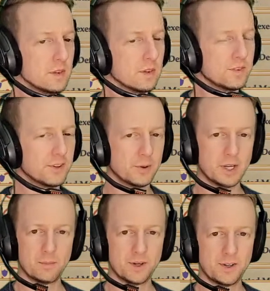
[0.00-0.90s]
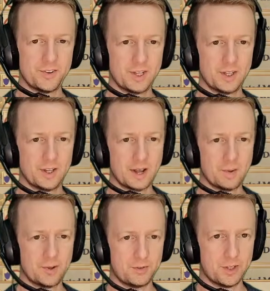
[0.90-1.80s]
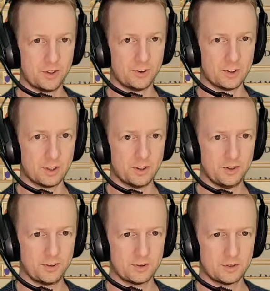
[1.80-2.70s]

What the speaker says: So that way I get a bonus to hit and damage if things are close.